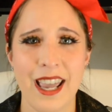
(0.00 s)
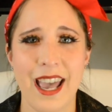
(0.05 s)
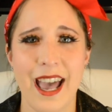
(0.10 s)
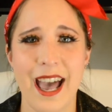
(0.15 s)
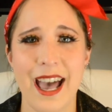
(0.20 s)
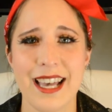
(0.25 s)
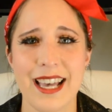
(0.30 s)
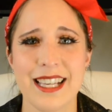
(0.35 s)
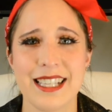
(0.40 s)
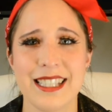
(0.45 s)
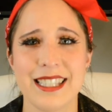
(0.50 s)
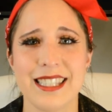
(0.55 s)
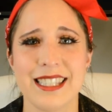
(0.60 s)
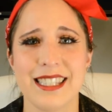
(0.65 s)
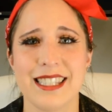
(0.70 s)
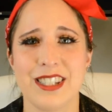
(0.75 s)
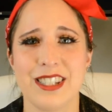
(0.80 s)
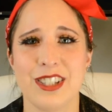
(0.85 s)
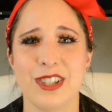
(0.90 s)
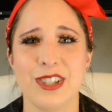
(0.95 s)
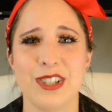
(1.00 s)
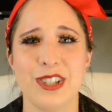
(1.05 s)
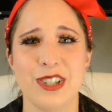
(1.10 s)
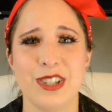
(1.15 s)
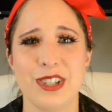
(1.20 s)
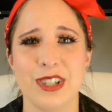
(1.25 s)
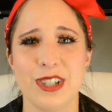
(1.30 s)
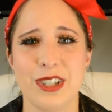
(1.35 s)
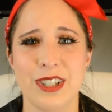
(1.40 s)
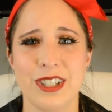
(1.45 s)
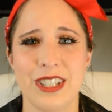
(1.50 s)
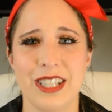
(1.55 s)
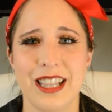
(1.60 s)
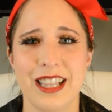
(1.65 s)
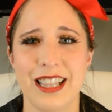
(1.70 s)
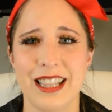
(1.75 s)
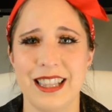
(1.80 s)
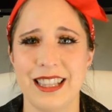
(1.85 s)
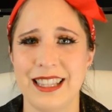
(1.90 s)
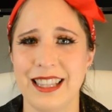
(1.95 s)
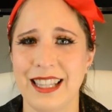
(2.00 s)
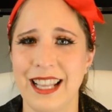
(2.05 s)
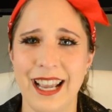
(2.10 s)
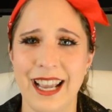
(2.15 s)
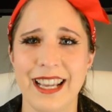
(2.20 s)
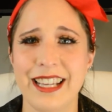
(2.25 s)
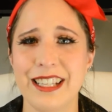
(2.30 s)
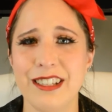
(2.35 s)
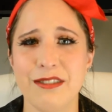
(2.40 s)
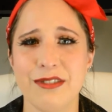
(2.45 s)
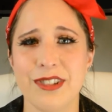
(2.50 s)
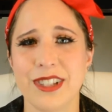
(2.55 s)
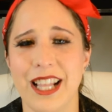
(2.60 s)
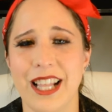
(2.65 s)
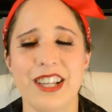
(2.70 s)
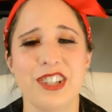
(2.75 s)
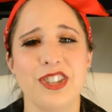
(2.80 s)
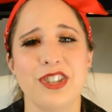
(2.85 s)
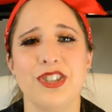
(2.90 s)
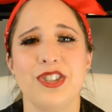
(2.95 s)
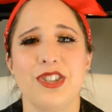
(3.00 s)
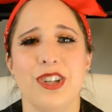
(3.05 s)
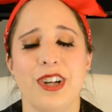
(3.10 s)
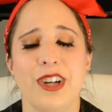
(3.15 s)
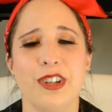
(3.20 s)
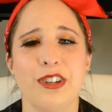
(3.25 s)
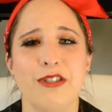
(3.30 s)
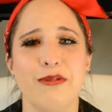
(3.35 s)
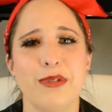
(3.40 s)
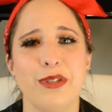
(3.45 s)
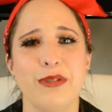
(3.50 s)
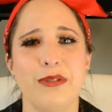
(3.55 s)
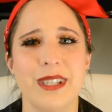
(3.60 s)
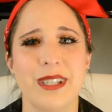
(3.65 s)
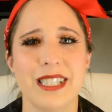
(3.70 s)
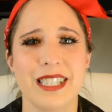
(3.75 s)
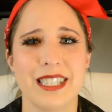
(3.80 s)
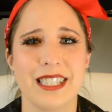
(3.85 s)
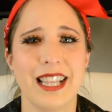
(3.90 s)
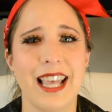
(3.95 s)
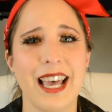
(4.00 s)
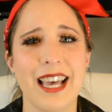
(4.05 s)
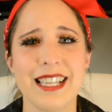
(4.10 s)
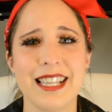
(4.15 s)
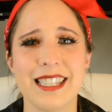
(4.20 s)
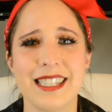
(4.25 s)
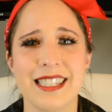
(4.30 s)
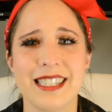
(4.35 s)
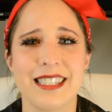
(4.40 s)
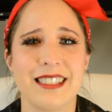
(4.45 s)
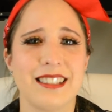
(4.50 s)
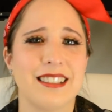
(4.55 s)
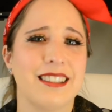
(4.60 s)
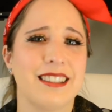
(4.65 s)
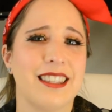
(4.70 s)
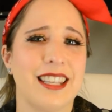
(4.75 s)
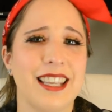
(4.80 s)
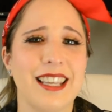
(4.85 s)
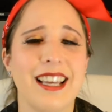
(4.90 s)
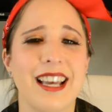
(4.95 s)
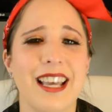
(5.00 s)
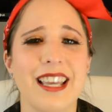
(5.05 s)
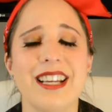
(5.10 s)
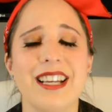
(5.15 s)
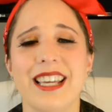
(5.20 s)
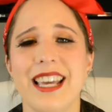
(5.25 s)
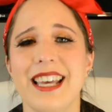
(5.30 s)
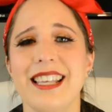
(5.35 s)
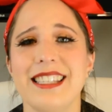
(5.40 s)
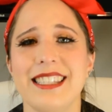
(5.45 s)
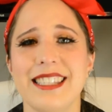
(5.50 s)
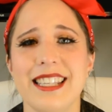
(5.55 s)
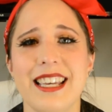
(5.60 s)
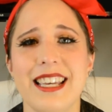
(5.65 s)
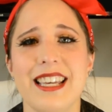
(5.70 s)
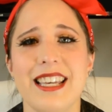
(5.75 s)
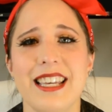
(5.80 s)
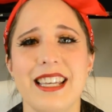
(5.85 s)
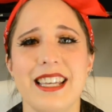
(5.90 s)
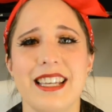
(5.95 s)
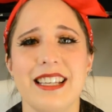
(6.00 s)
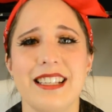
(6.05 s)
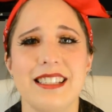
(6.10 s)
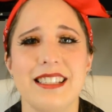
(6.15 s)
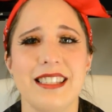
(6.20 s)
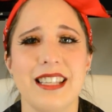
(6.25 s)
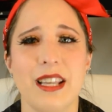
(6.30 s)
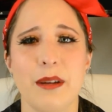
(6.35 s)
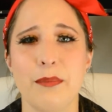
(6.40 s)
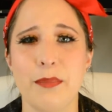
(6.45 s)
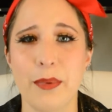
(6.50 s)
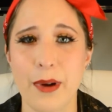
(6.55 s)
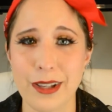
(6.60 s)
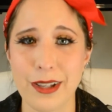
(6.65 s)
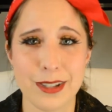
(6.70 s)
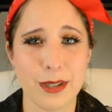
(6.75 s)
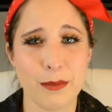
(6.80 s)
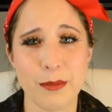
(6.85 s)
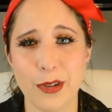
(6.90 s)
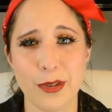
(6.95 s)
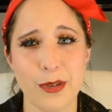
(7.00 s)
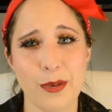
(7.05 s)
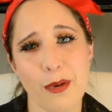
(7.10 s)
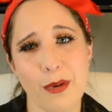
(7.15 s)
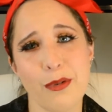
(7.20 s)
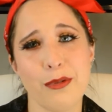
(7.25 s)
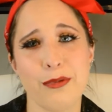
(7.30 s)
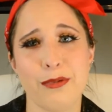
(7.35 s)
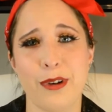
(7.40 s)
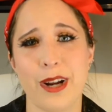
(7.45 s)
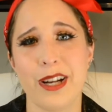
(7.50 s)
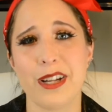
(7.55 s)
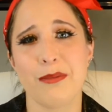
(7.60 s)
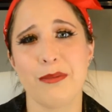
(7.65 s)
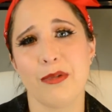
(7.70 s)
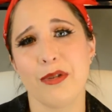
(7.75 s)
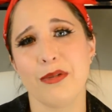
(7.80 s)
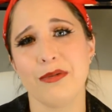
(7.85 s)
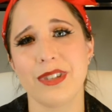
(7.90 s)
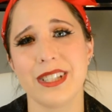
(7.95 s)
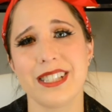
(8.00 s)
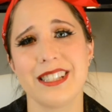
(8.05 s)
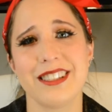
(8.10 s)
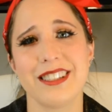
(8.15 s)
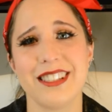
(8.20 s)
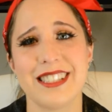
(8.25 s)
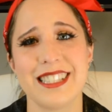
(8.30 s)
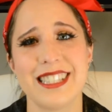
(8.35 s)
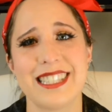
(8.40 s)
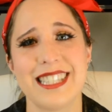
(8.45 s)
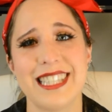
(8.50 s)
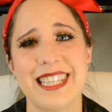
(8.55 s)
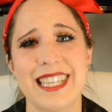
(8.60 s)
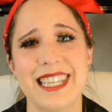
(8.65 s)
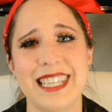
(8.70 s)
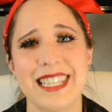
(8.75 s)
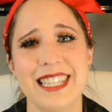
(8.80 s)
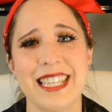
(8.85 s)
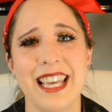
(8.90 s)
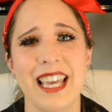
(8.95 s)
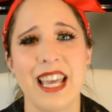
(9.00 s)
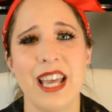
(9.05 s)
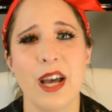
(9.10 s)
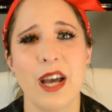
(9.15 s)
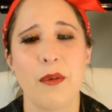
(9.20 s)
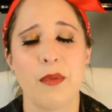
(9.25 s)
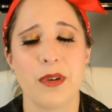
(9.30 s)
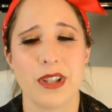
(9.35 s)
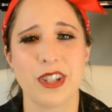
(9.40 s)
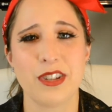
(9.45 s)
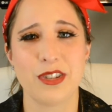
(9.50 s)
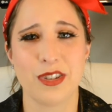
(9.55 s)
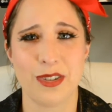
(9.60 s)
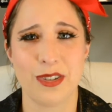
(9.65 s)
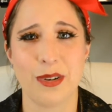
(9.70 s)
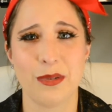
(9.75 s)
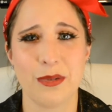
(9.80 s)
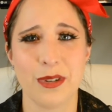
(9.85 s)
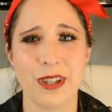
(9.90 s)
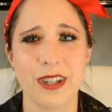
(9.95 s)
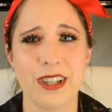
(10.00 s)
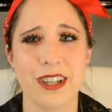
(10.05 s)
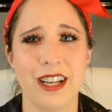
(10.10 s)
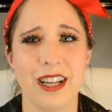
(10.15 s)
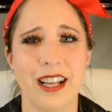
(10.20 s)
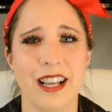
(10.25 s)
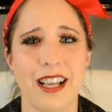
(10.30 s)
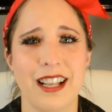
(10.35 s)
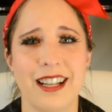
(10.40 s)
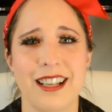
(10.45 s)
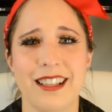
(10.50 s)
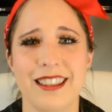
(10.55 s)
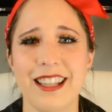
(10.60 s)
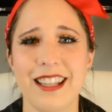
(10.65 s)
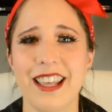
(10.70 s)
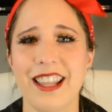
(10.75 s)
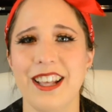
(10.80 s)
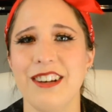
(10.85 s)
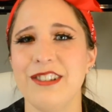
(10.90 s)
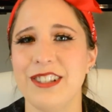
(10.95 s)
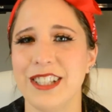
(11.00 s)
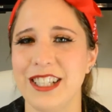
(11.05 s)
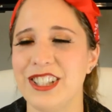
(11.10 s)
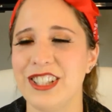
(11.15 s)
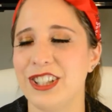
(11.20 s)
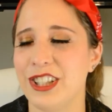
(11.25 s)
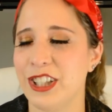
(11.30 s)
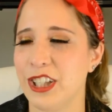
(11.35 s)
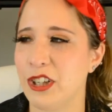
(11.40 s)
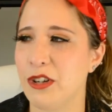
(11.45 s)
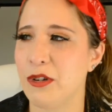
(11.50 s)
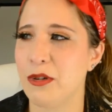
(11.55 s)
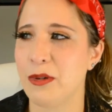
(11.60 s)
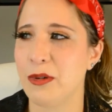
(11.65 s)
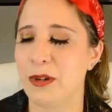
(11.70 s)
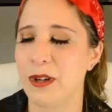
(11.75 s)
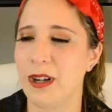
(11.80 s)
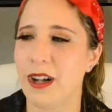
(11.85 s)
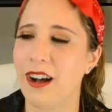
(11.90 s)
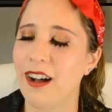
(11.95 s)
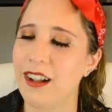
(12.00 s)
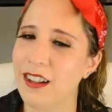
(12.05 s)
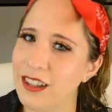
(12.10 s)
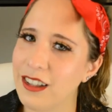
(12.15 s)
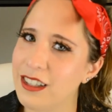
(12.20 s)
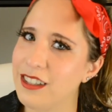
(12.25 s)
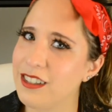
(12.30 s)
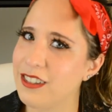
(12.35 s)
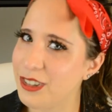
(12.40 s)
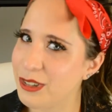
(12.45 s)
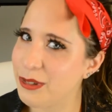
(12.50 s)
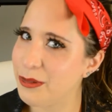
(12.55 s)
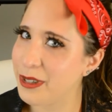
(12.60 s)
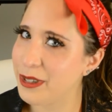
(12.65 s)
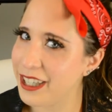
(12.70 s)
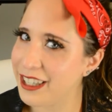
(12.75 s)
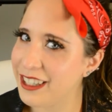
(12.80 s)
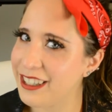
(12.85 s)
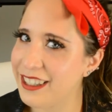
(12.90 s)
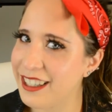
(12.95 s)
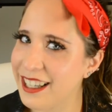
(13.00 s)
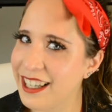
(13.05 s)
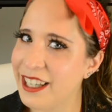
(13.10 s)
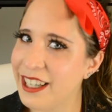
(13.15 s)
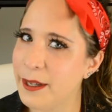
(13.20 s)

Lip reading: adds to your line of slasher genre movies. Last thing I can say is they brought some of the old Freddy moves into the scene with the sonar, and I thought that was actually cool. A little weird,